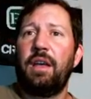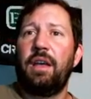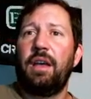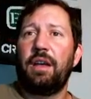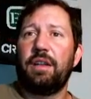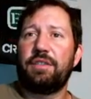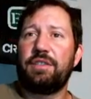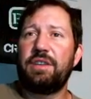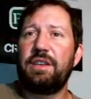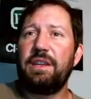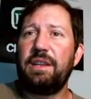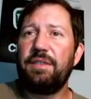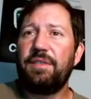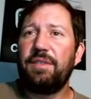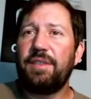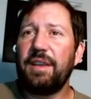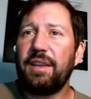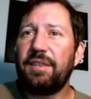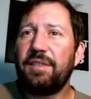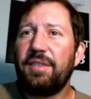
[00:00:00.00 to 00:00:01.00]
achieved
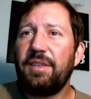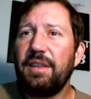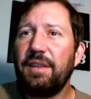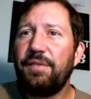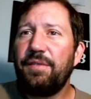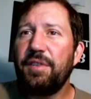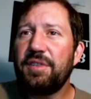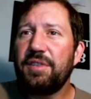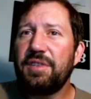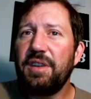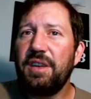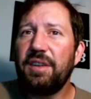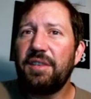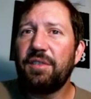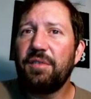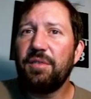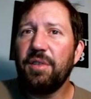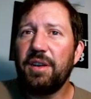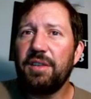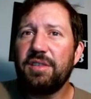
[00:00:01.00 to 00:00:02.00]
thanks to the efficient
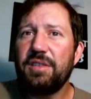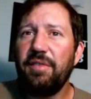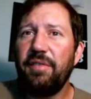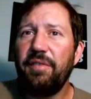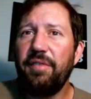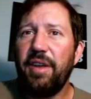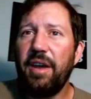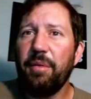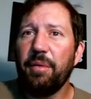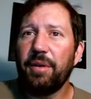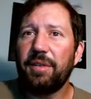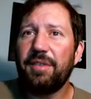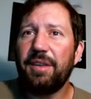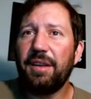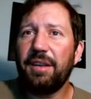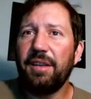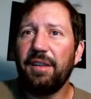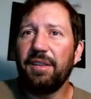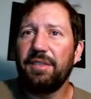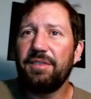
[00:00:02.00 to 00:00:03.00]
integration of network
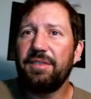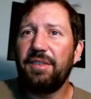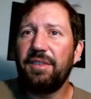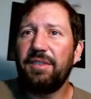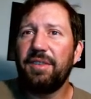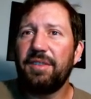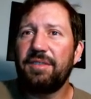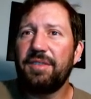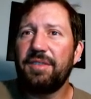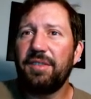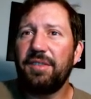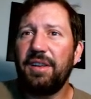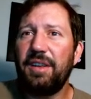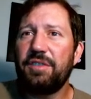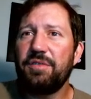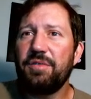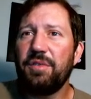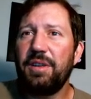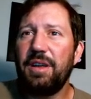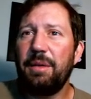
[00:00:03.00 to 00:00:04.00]
technologies such as
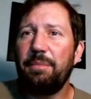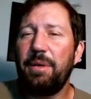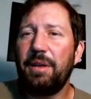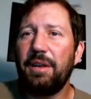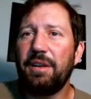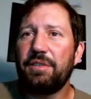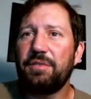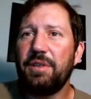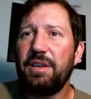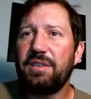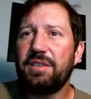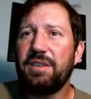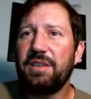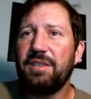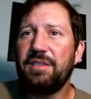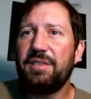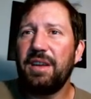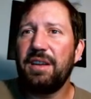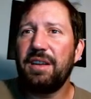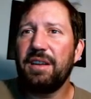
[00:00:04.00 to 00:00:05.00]
intranet
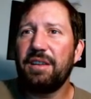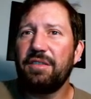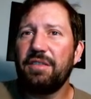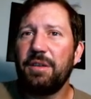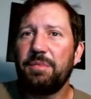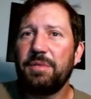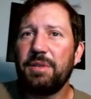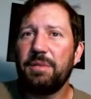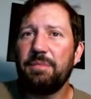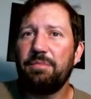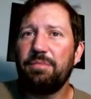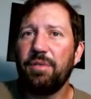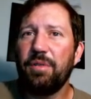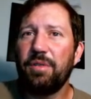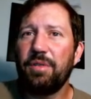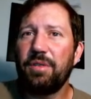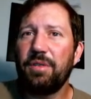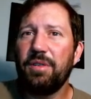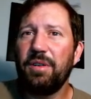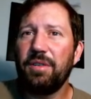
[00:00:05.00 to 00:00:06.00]
penetration, data encryption,
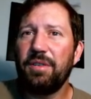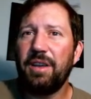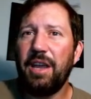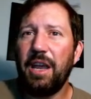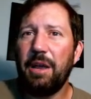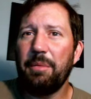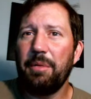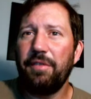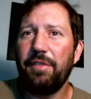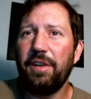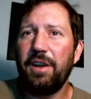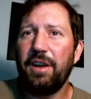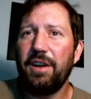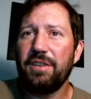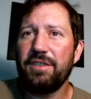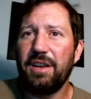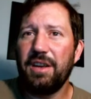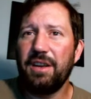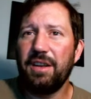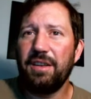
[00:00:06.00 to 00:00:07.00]
protocol
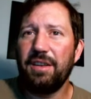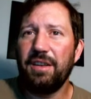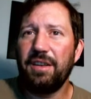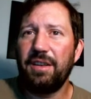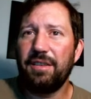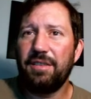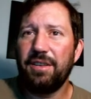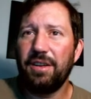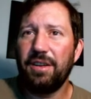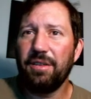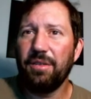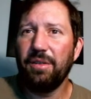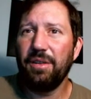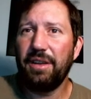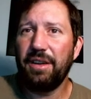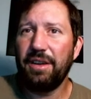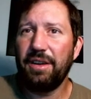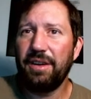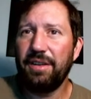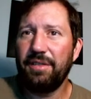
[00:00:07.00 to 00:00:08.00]
camouflage, and tunnel
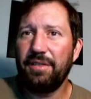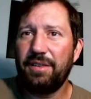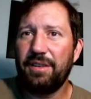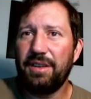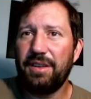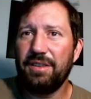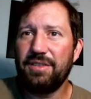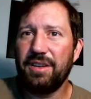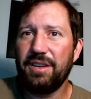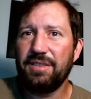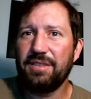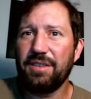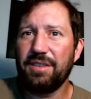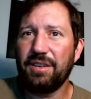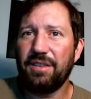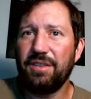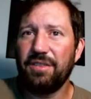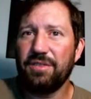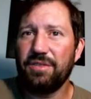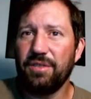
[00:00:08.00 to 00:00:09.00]
layer
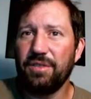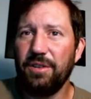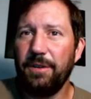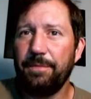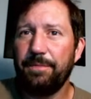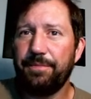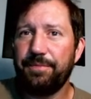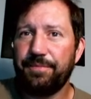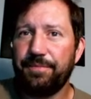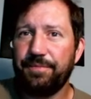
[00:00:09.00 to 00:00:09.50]
congestion control.